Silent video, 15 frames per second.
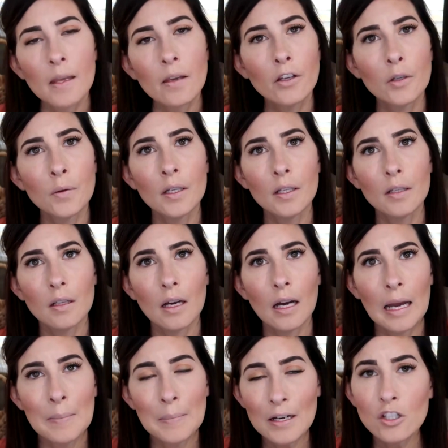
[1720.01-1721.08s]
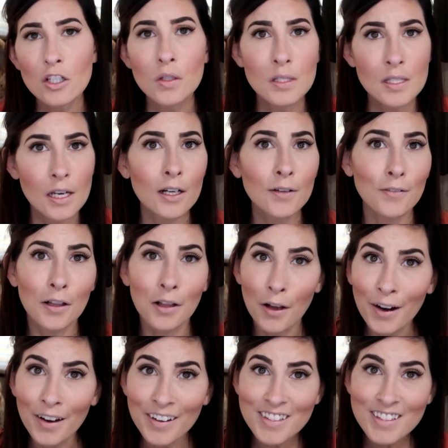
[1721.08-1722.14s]
You know what? I'm actually scared of a
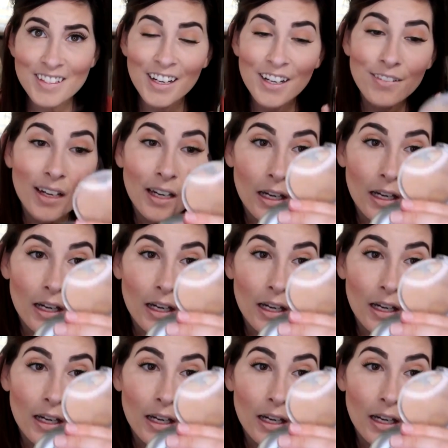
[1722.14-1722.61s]
lot of stuff.